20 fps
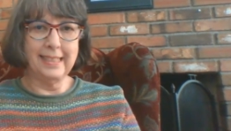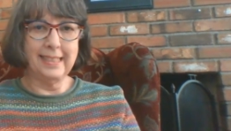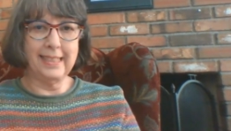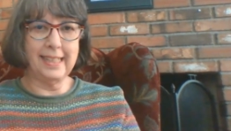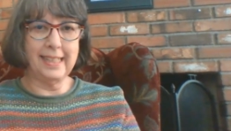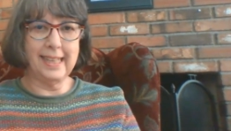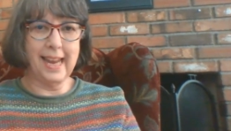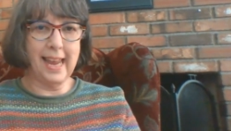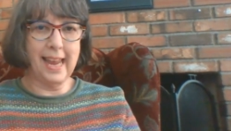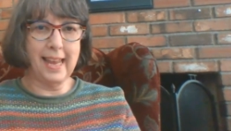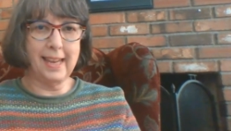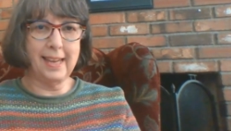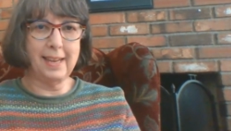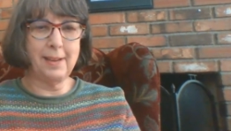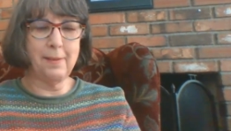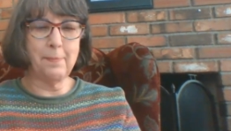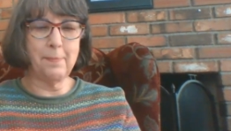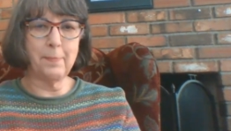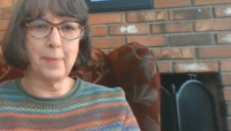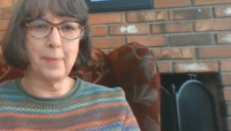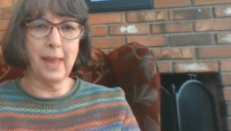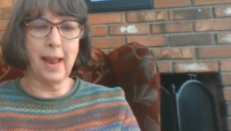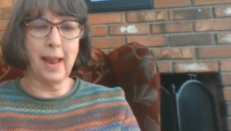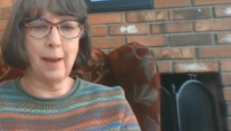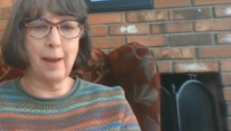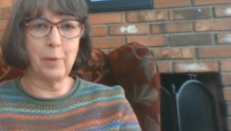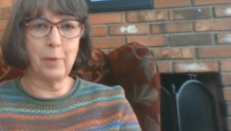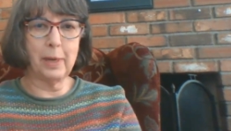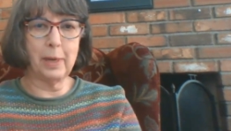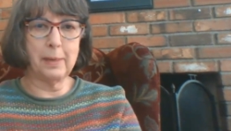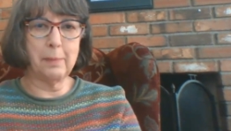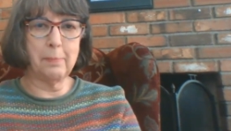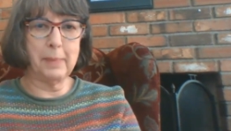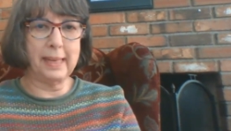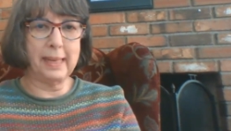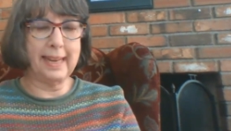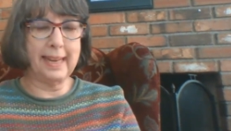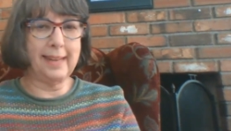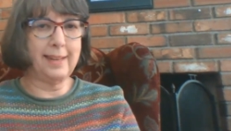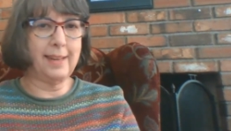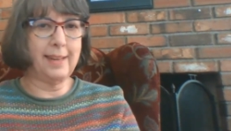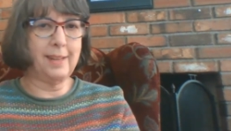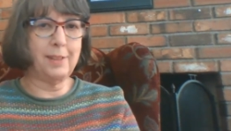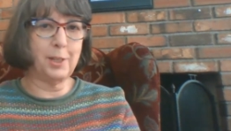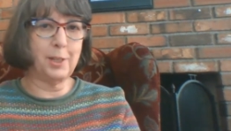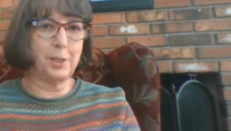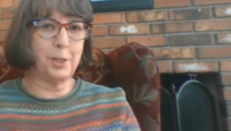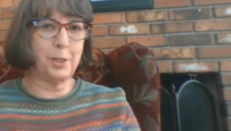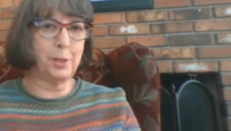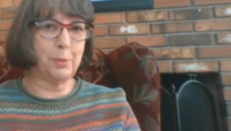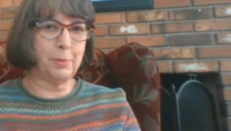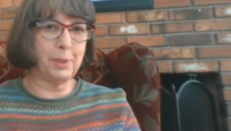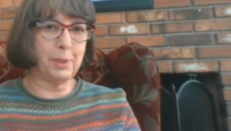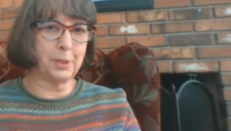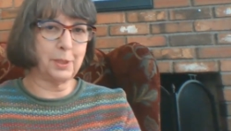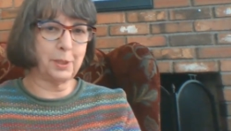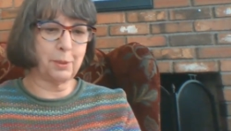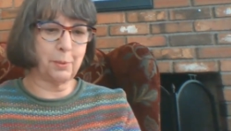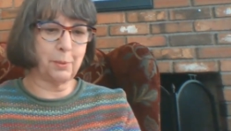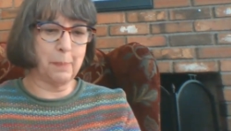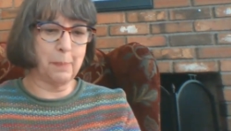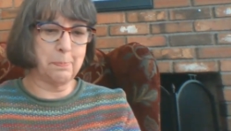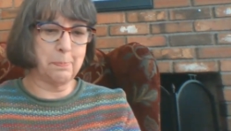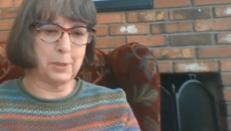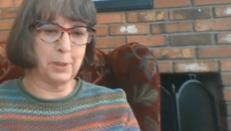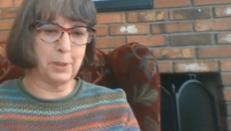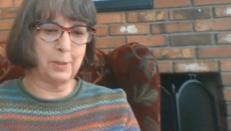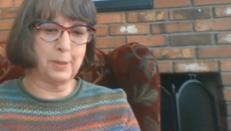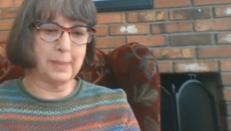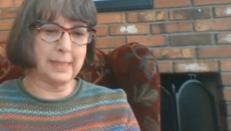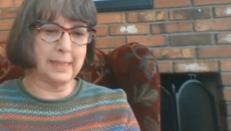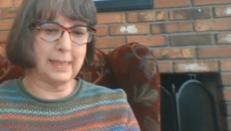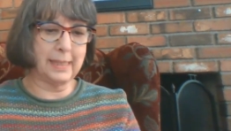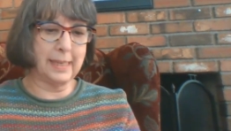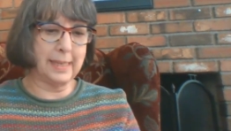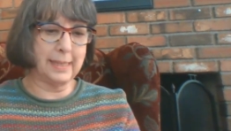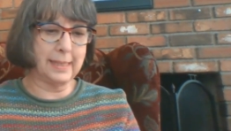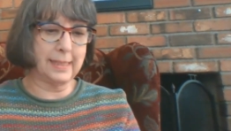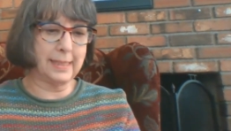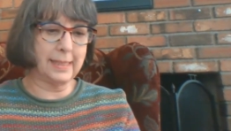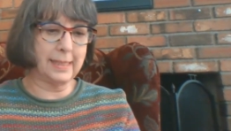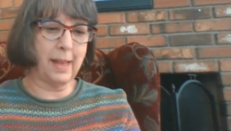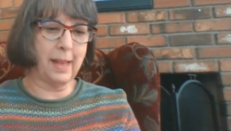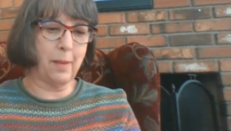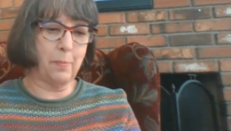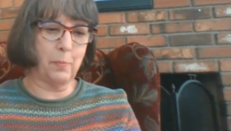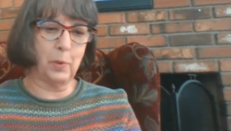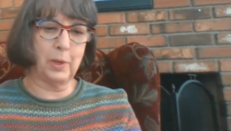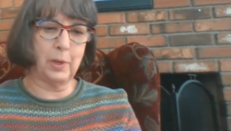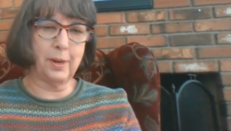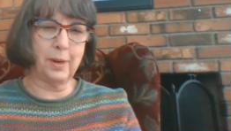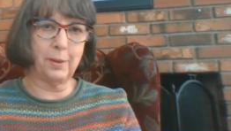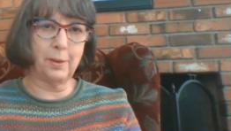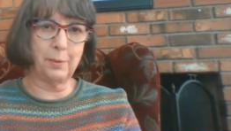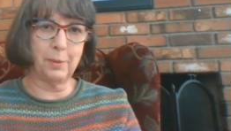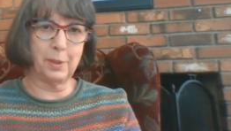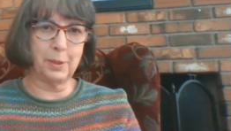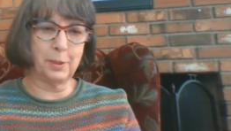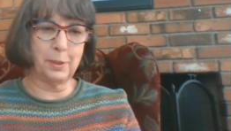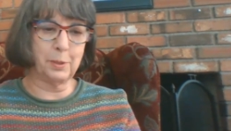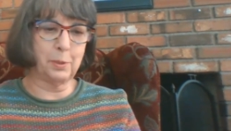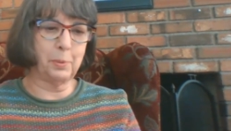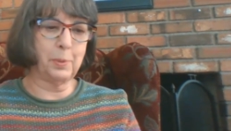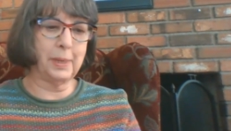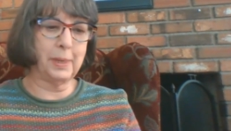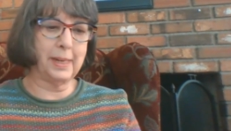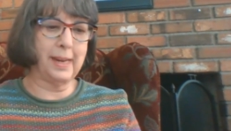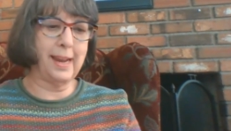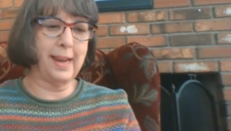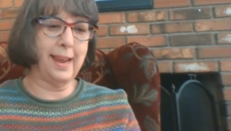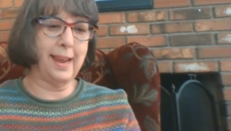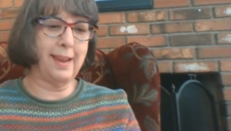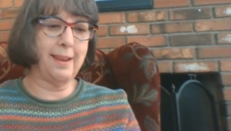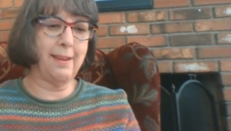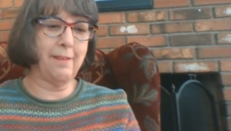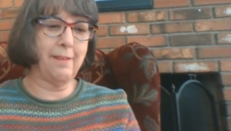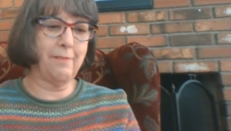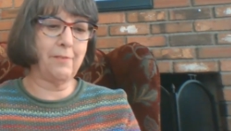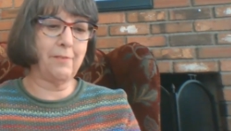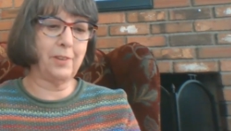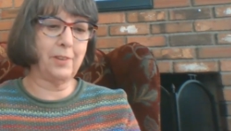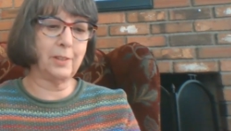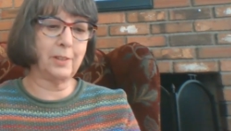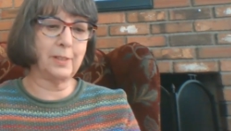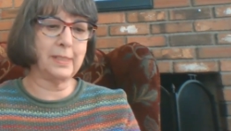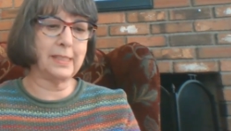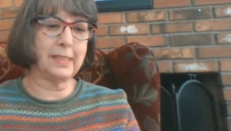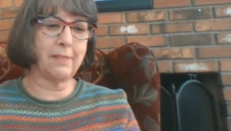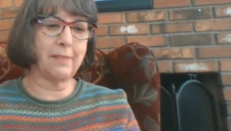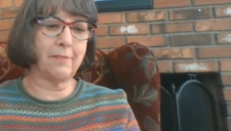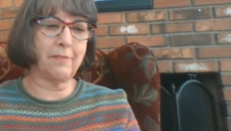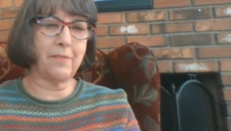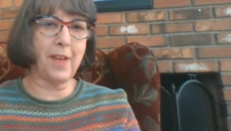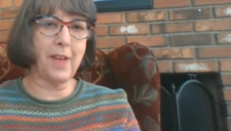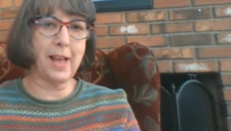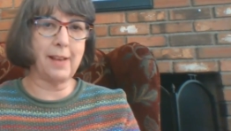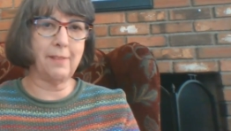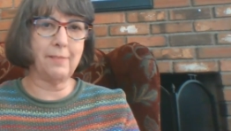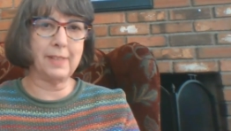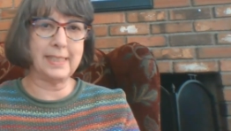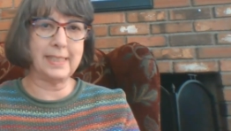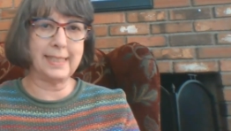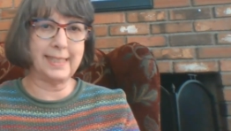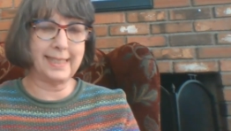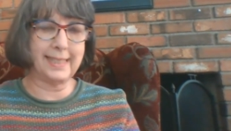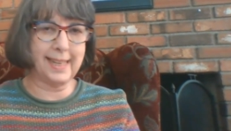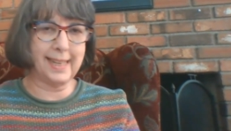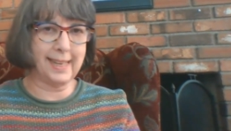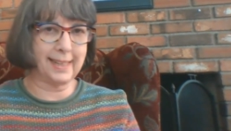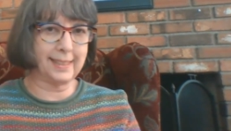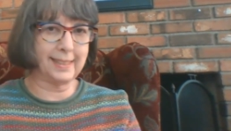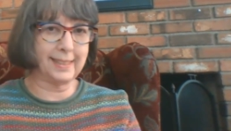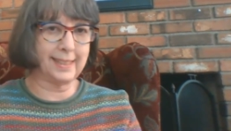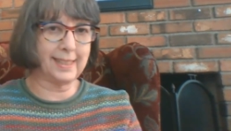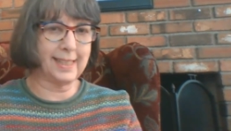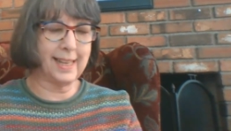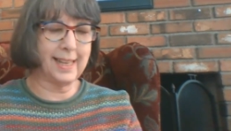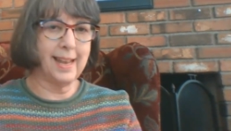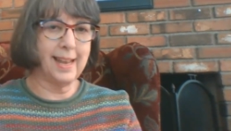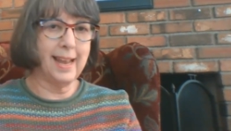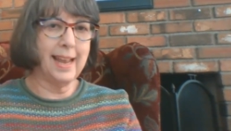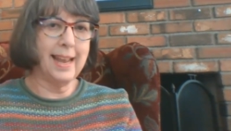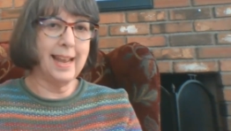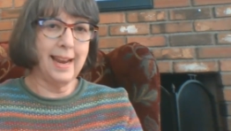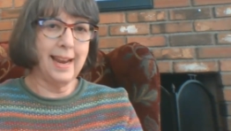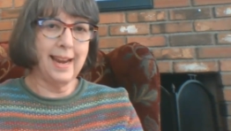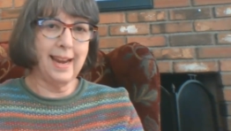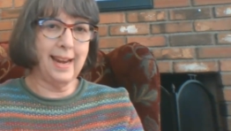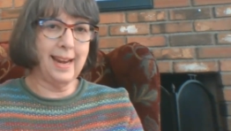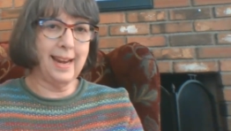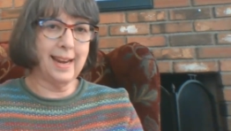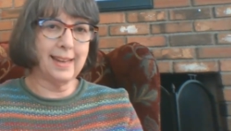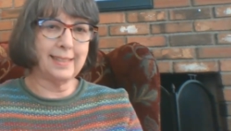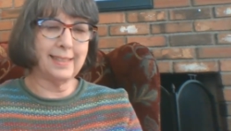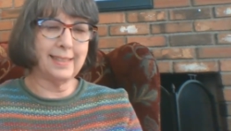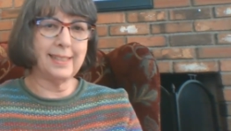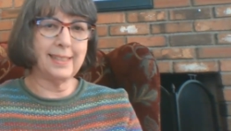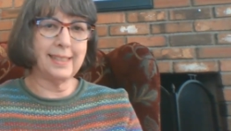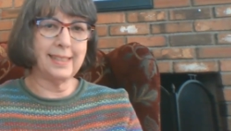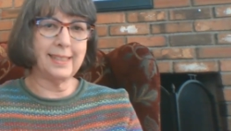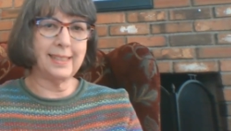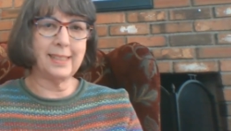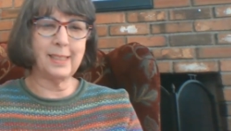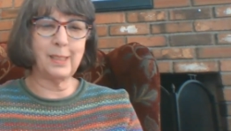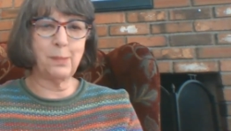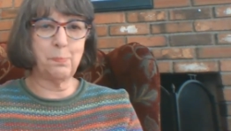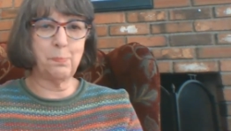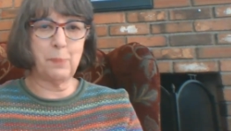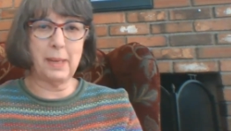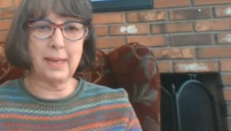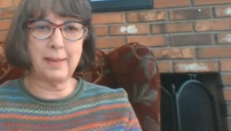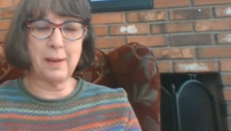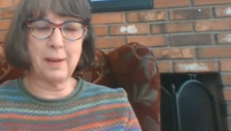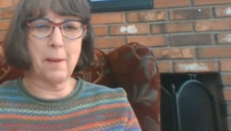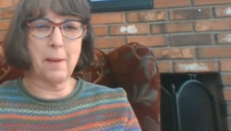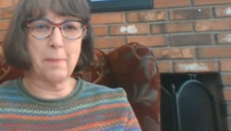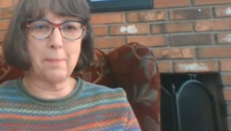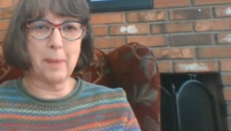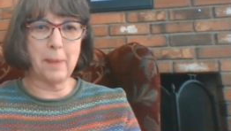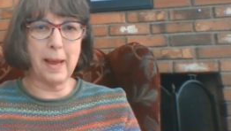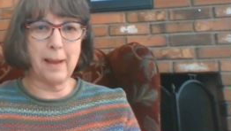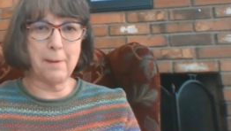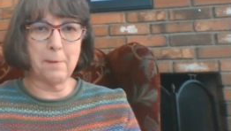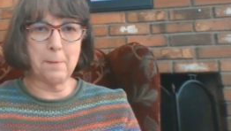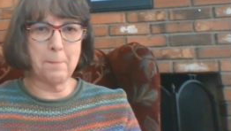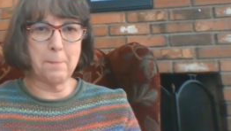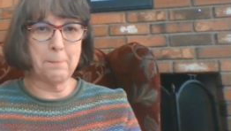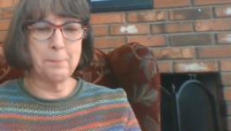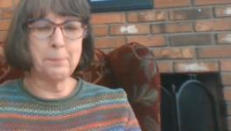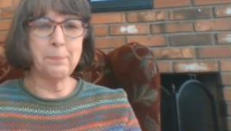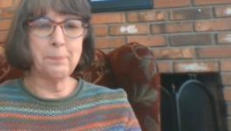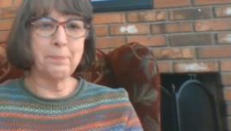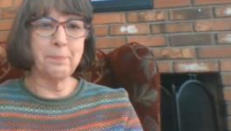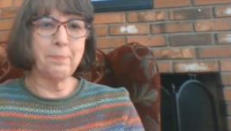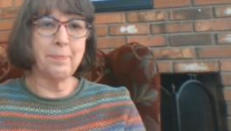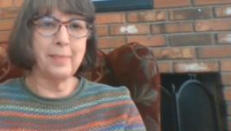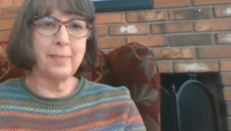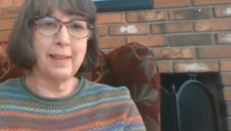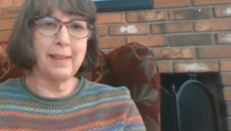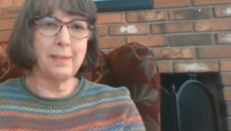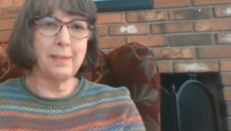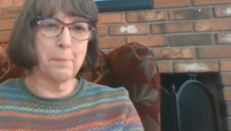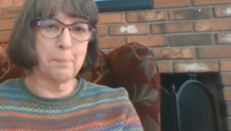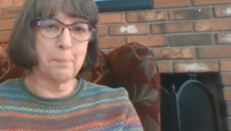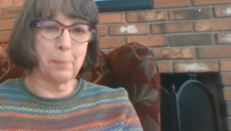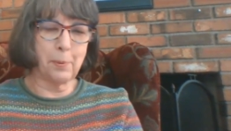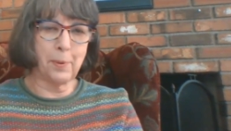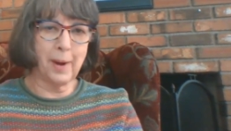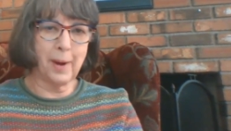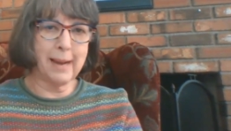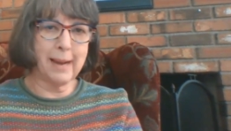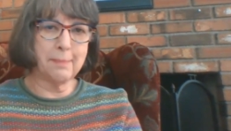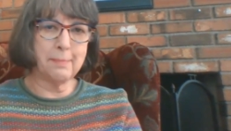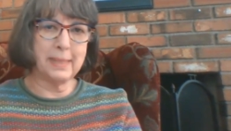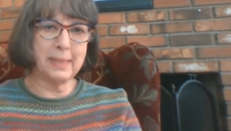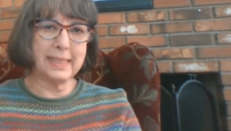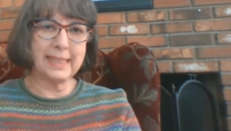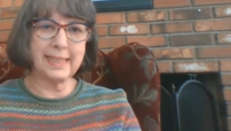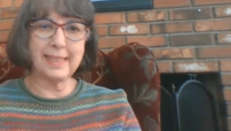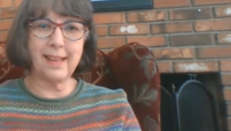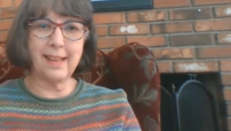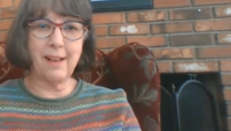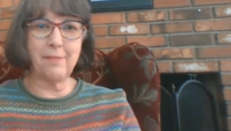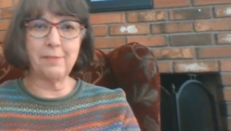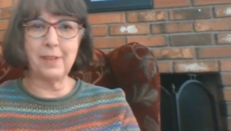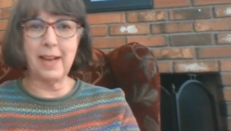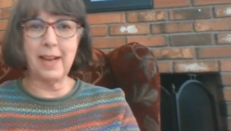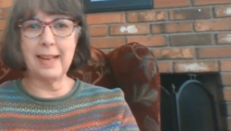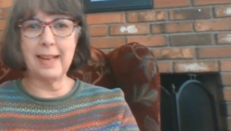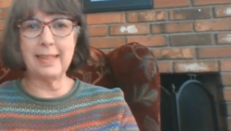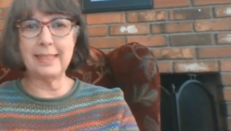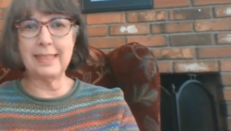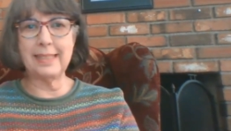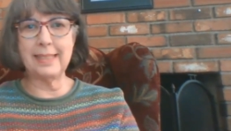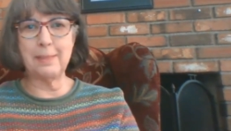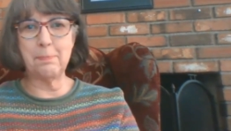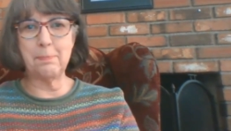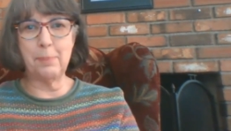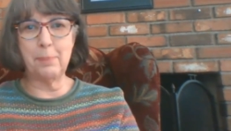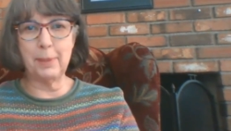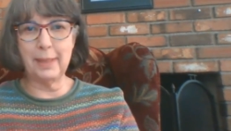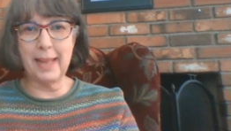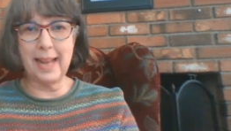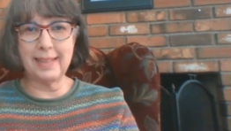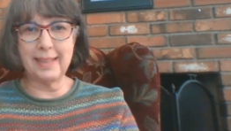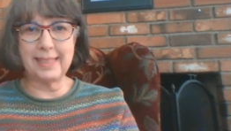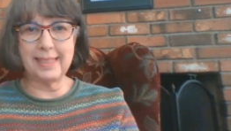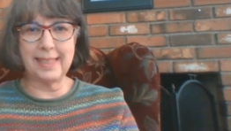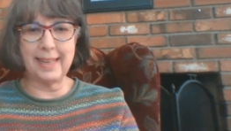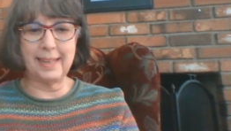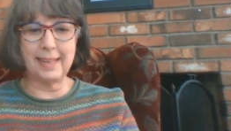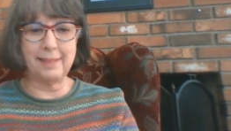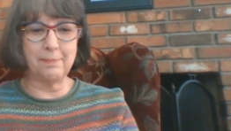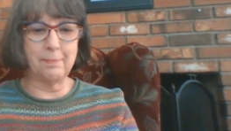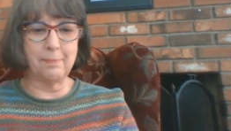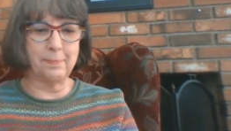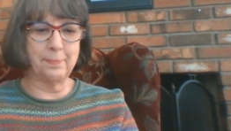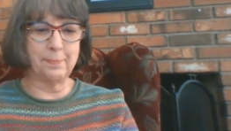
Today, I want to begin in the Jewish scriptures in Psalm 128, verse 5 and 6, and speak about the promise of God's blessing.